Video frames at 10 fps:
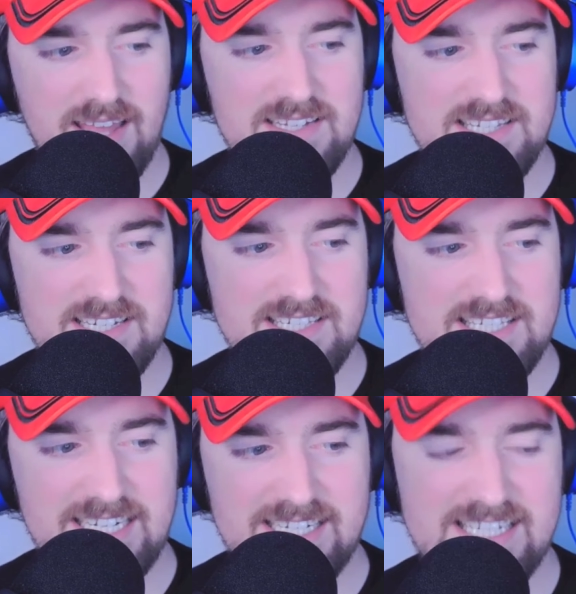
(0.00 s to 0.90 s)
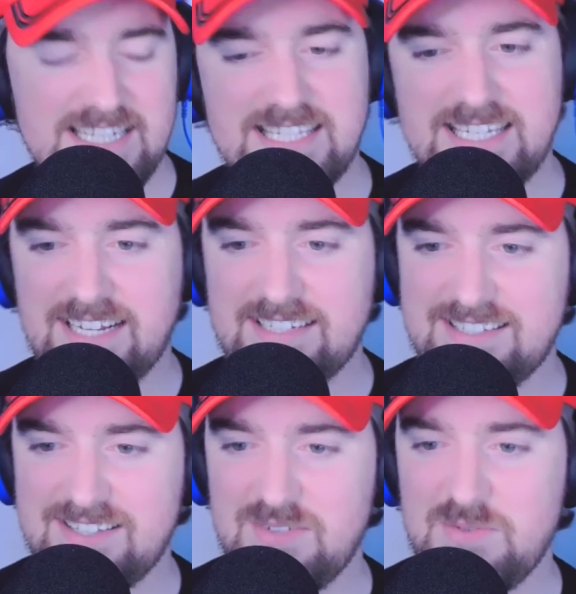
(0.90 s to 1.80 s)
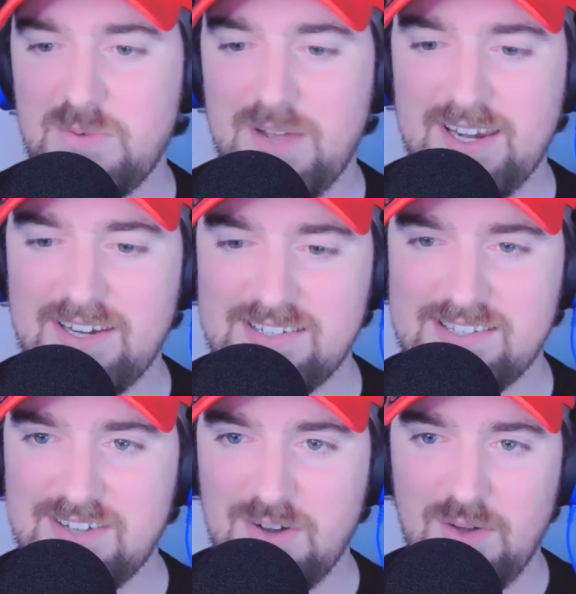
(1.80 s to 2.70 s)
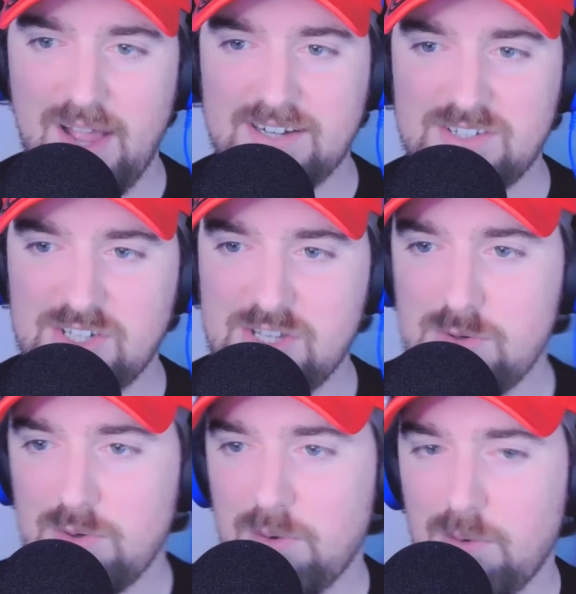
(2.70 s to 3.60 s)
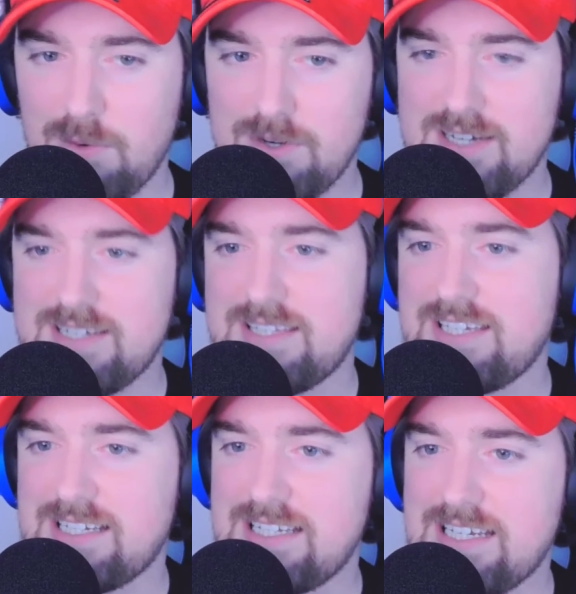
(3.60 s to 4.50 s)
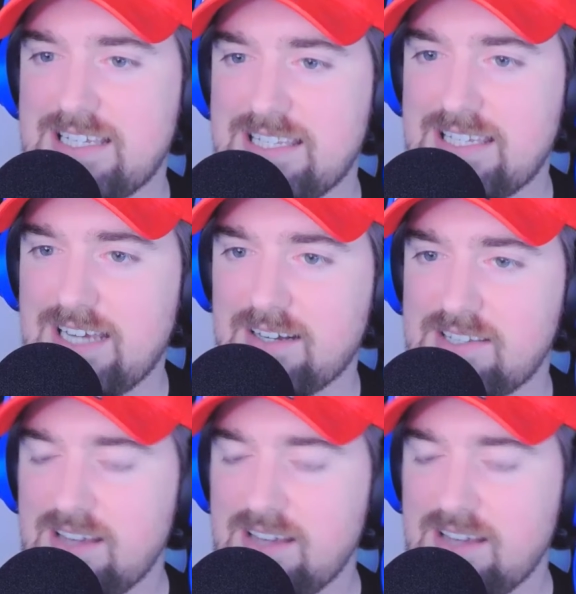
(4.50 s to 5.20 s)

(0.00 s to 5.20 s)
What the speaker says: is his 66th win. So execute Order 66.